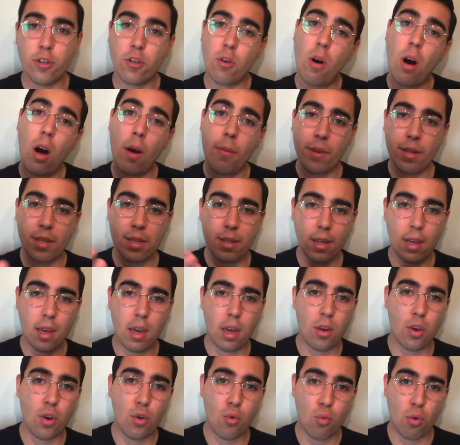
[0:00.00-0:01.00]
So
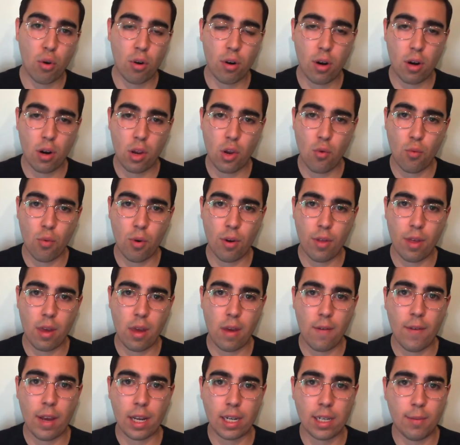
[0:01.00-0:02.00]
obviously, you were you were
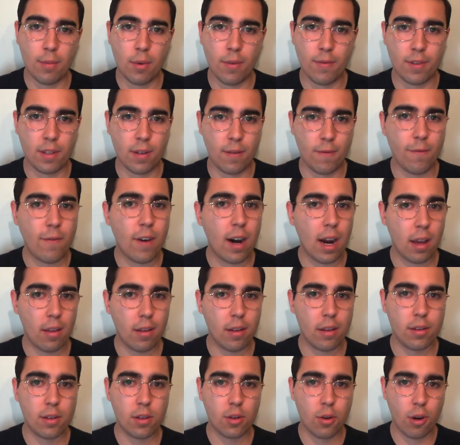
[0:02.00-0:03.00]
the victim of some
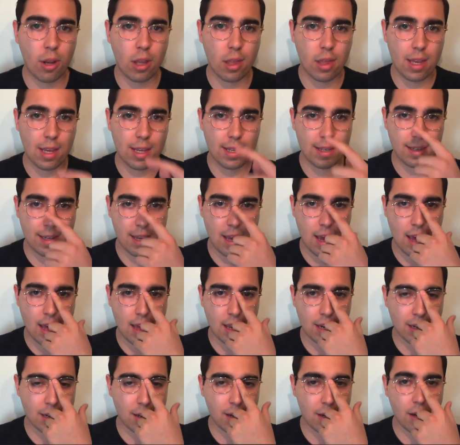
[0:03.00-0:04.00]
violence during this,
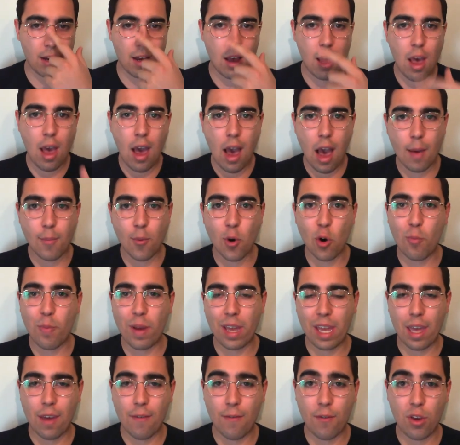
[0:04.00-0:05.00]
and uh, I'm
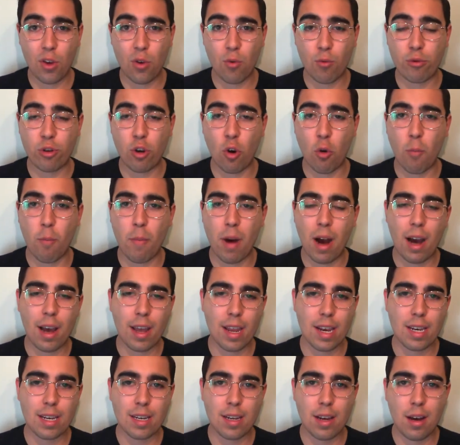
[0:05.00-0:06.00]
hoping if you don't
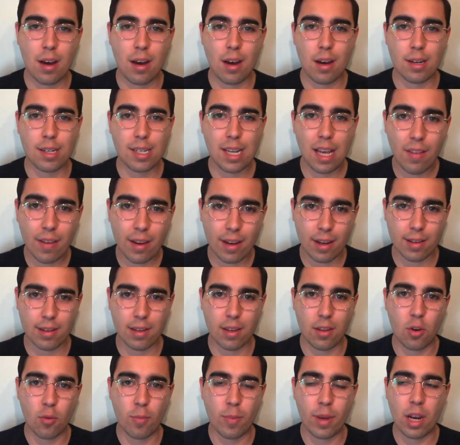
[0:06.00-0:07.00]
mind uh, telling
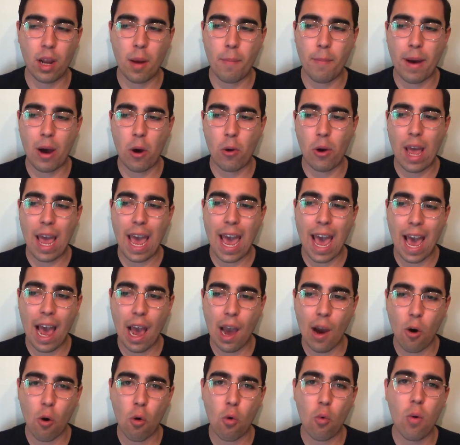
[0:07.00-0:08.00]
us a little bit about
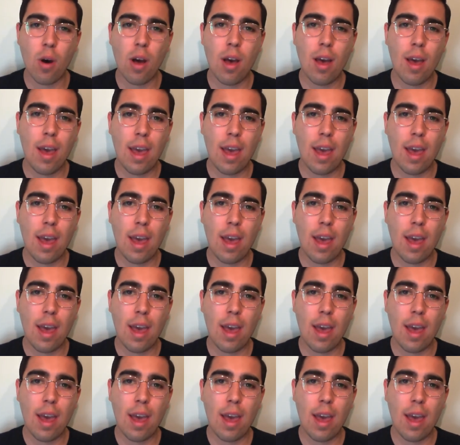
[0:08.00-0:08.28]
how